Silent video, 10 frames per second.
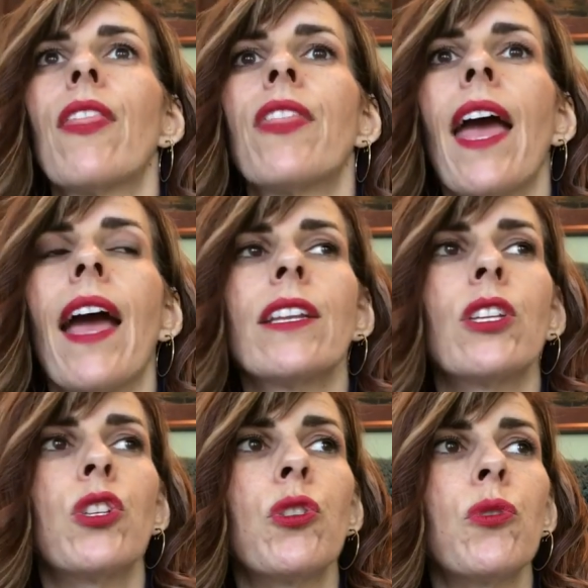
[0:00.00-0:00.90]

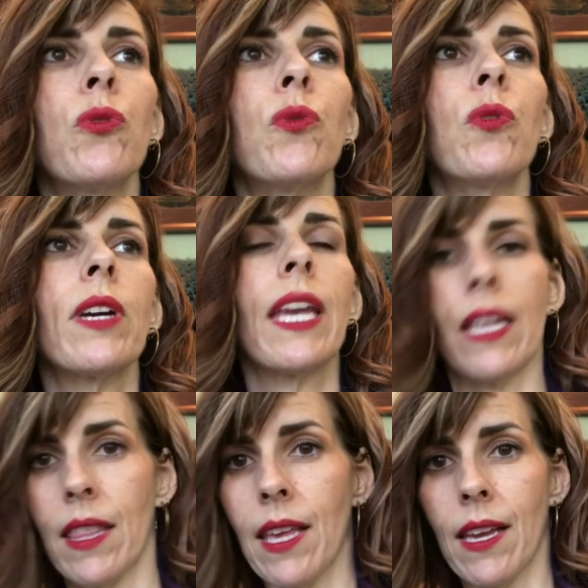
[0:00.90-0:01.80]
that you
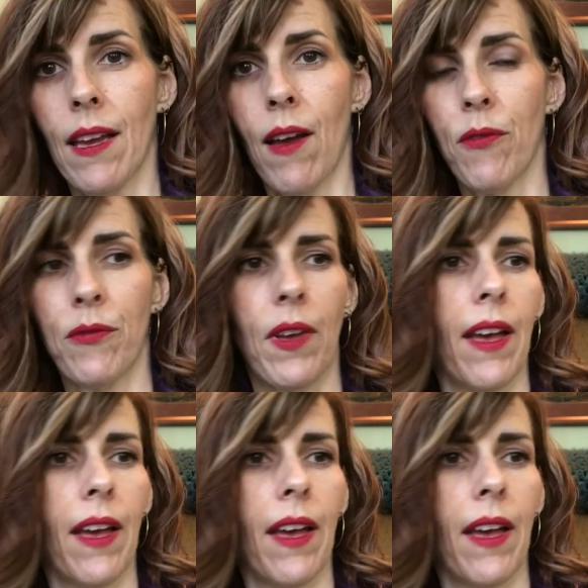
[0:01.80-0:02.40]
can think of.